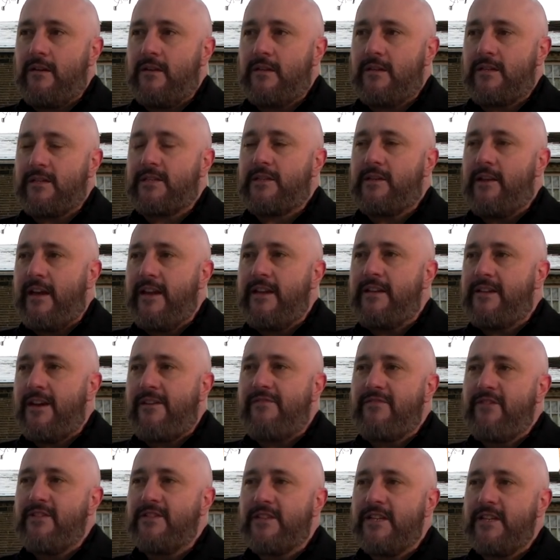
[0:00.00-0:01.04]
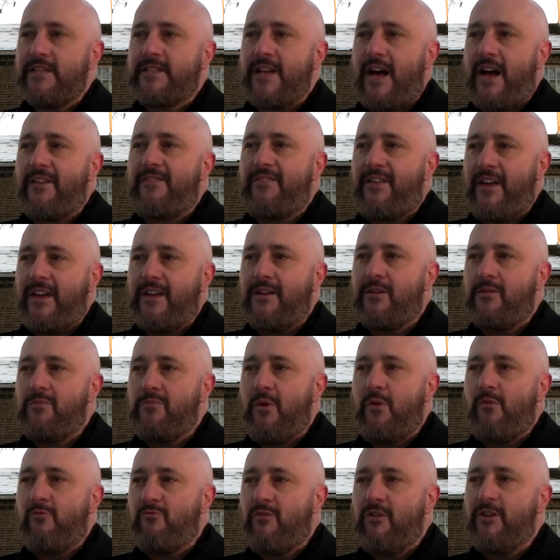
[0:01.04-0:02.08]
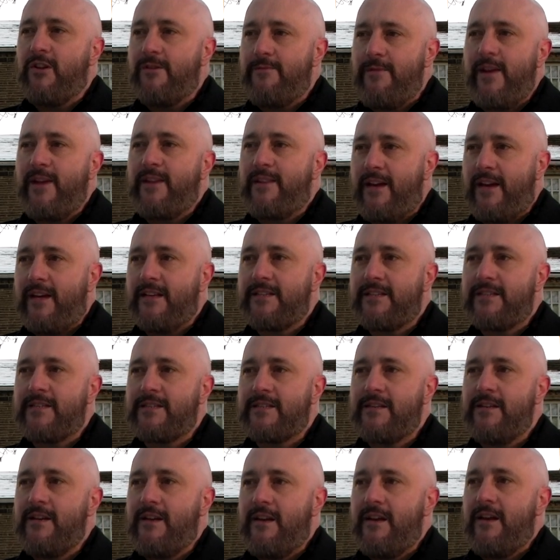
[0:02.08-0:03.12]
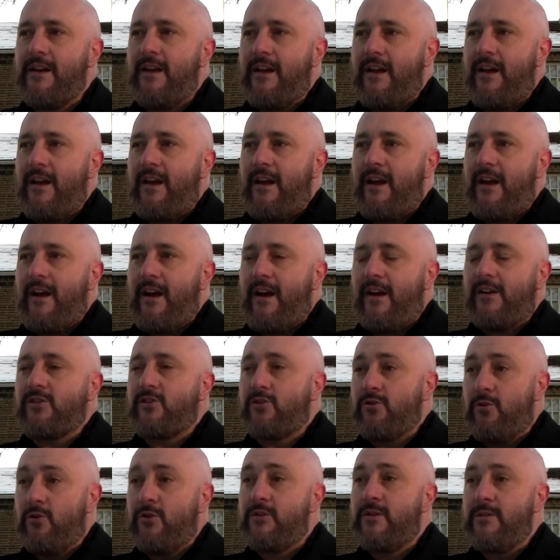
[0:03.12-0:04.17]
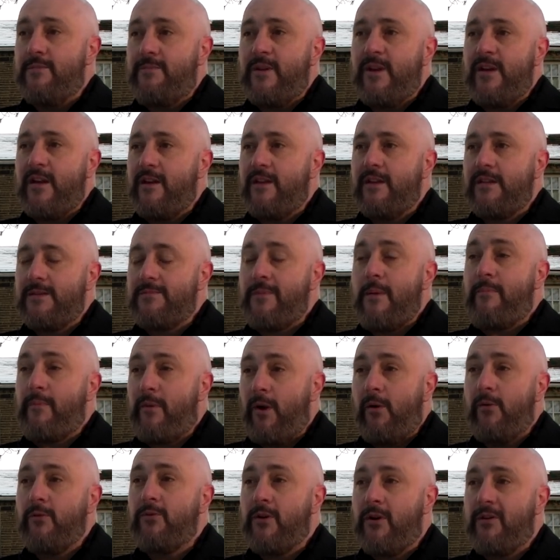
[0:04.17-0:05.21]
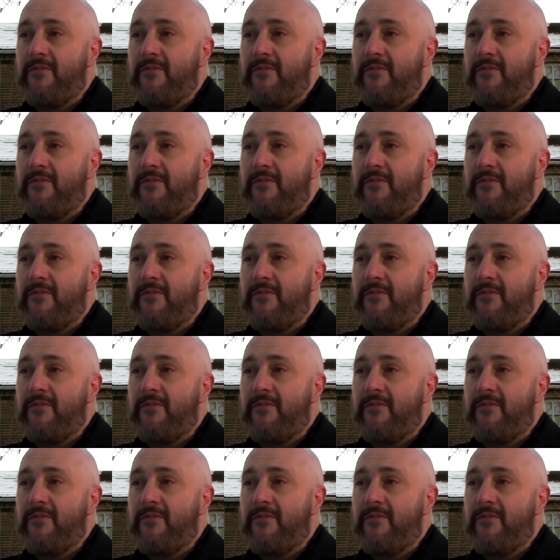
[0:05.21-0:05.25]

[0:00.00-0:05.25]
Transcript: of slight differences that I think will really make this a show to be proud